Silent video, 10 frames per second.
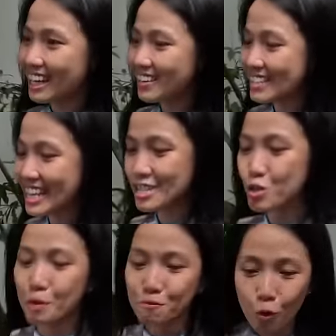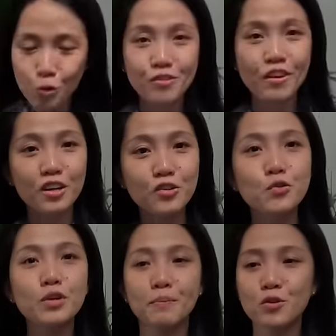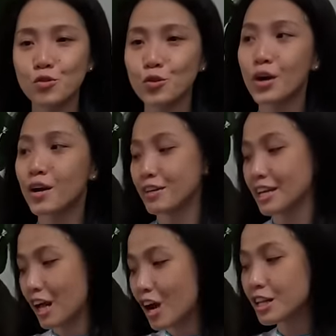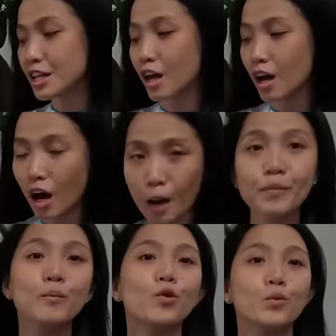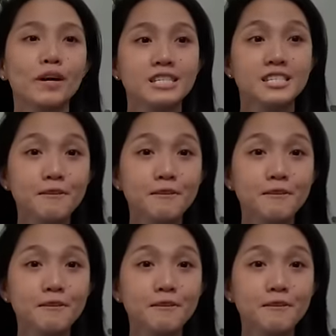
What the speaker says: So before we start the tour, let me show you how to get on and up the motorbike